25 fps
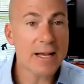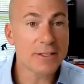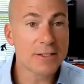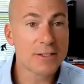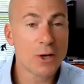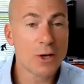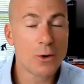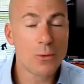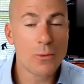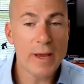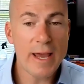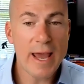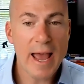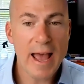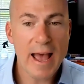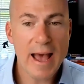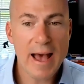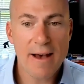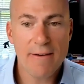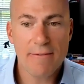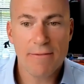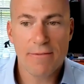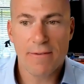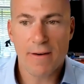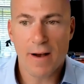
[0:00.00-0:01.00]
yeah. So we
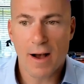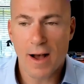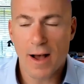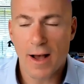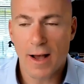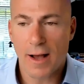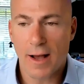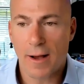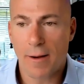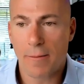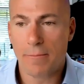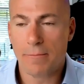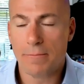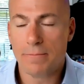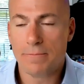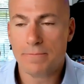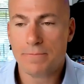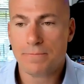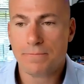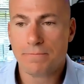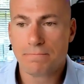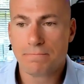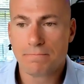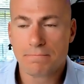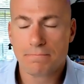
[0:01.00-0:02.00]
have um,
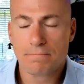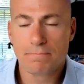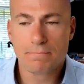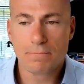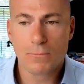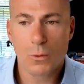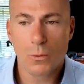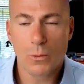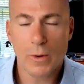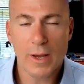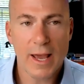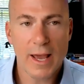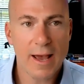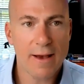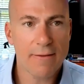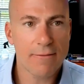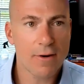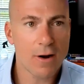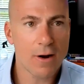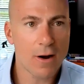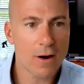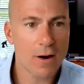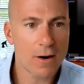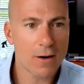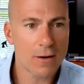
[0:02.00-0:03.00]
we have
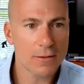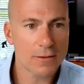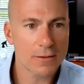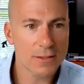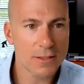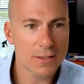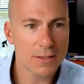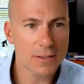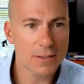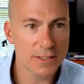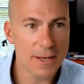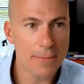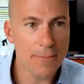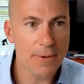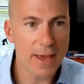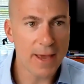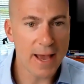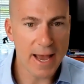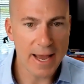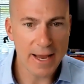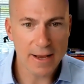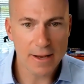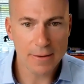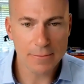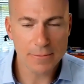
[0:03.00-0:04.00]
our so
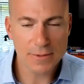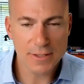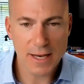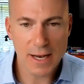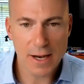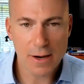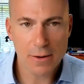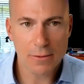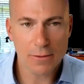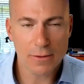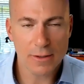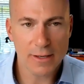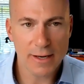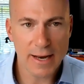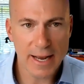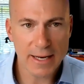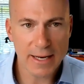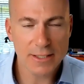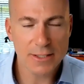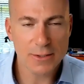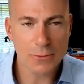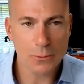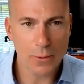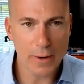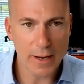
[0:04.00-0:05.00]
CPI comes out
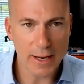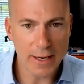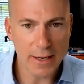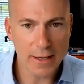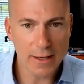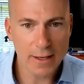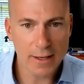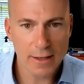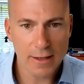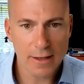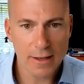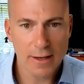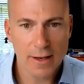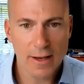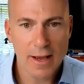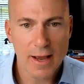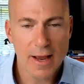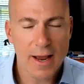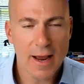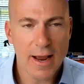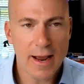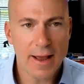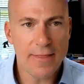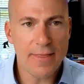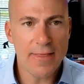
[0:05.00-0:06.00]
next week,
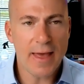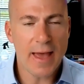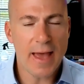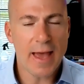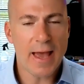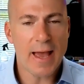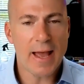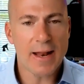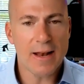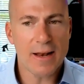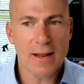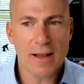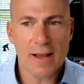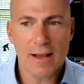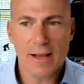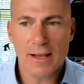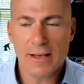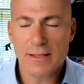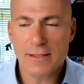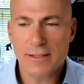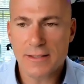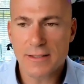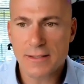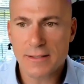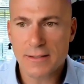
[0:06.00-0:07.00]
and then
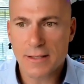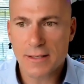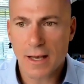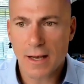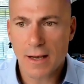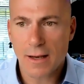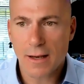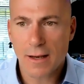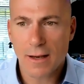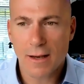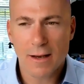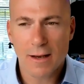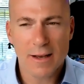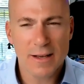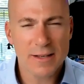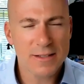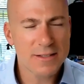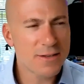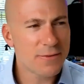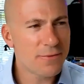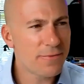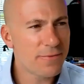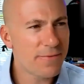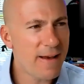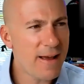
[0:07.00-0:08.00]
is
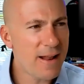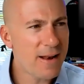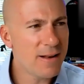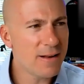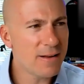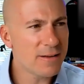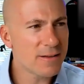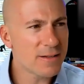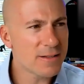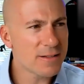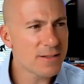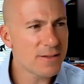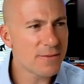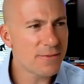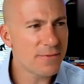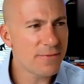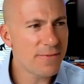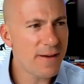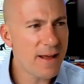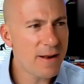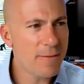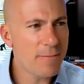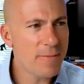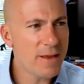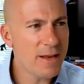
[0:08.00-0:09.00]
is the Fed does the
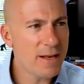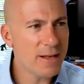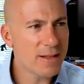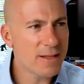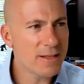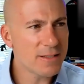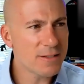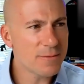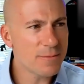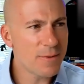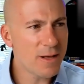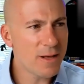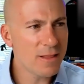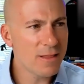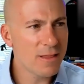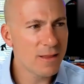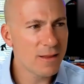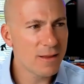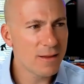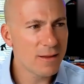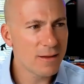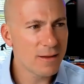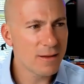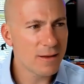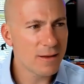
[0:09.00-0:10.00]
Fed meet this month?